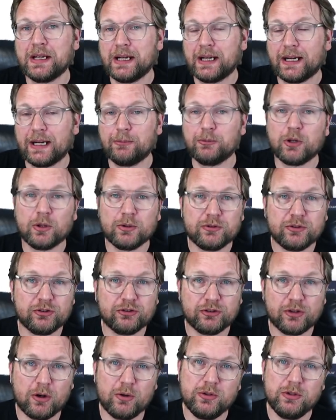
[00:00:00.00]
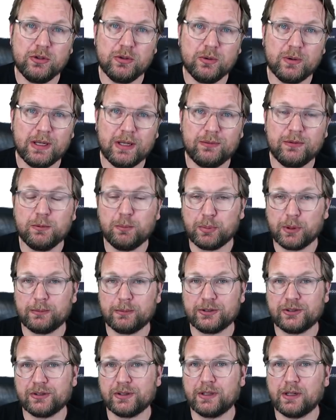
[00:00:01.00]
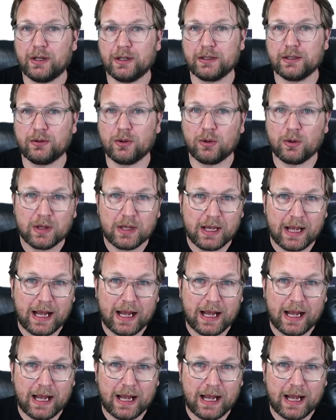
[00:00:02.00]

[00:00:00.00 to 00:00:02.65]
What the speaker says: And I'm going to show you, if you publish an article,